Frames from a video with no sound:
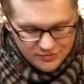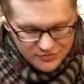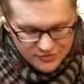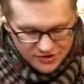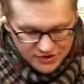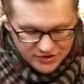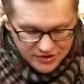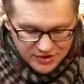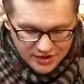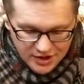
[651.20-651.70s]

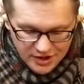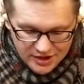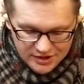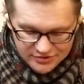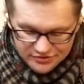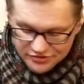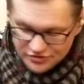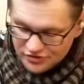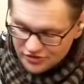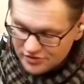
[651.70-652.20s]
did
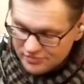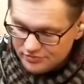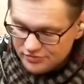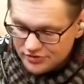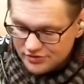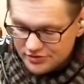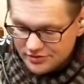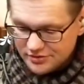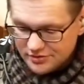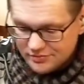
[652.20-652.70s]
not slip
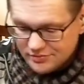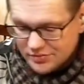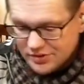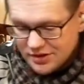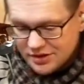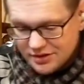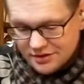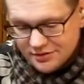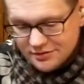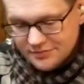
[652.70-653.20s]
the
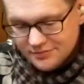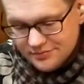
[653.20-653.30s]
bit.